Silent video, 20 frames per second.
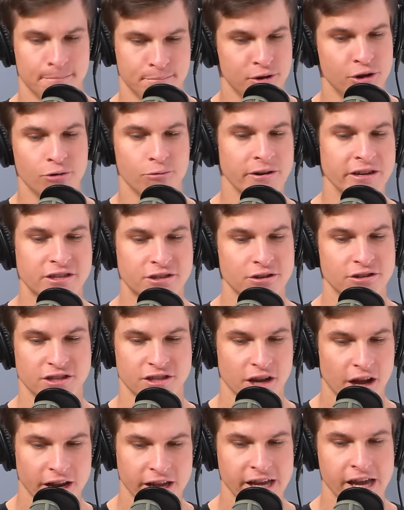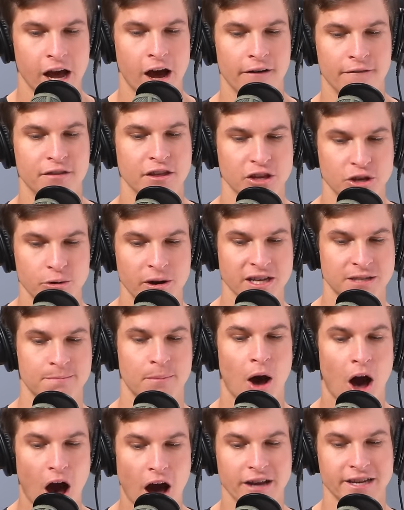Pew Research study of the US
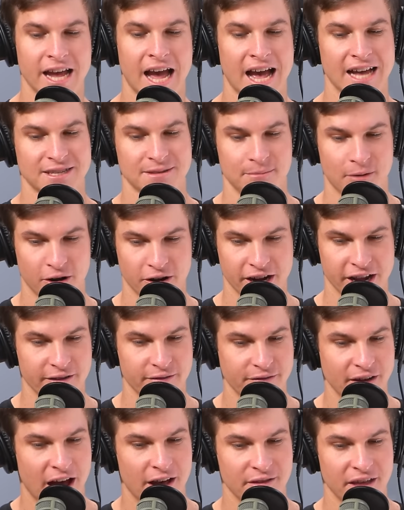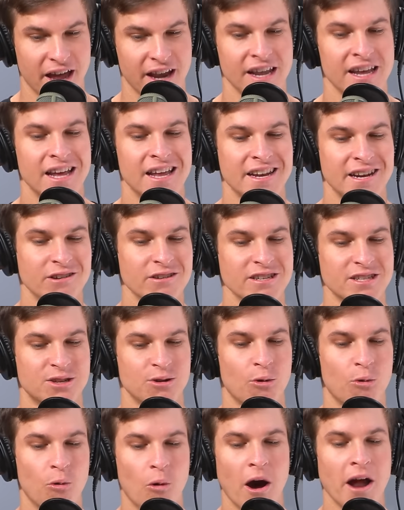podcast market found that nearly
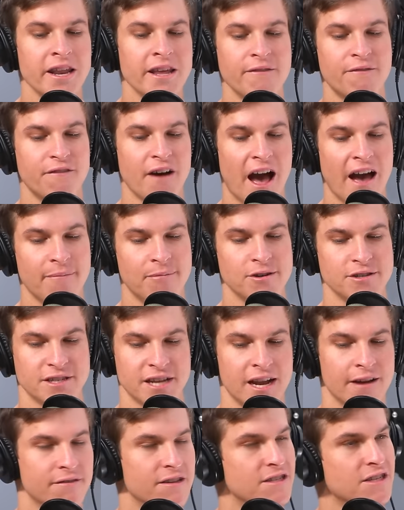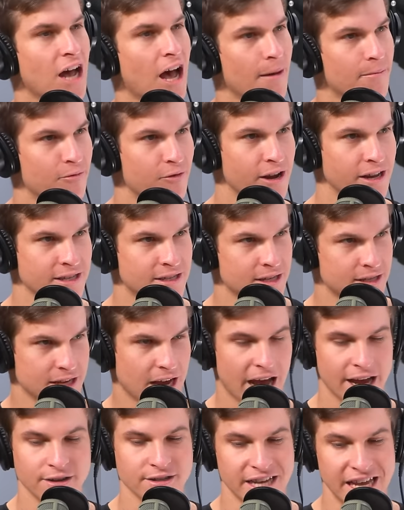25% of the top ranked
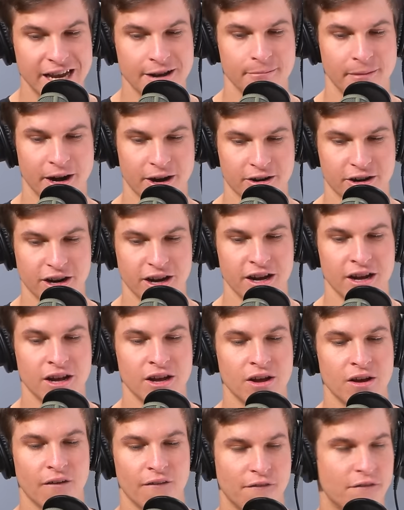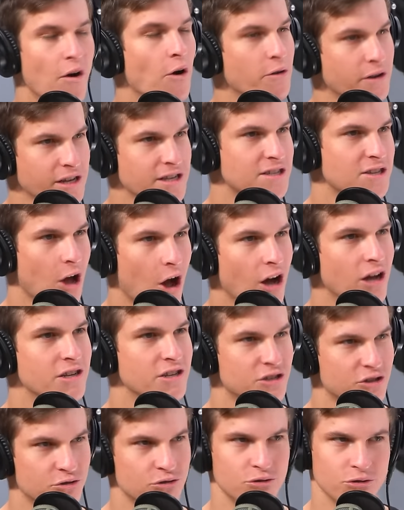titles in America focused
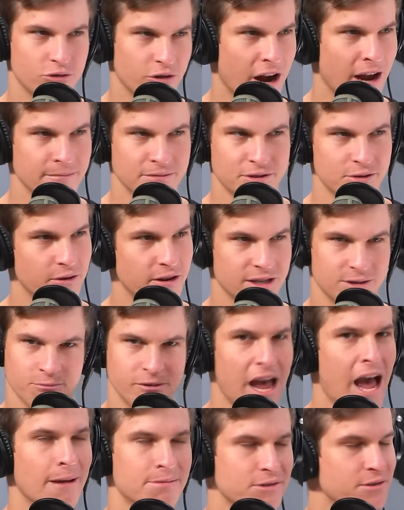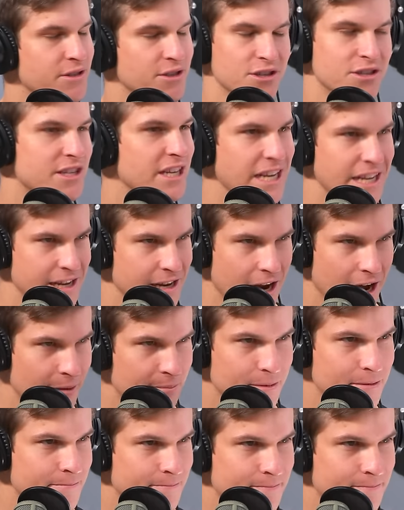on true crime stories. We absolutely just eat it up.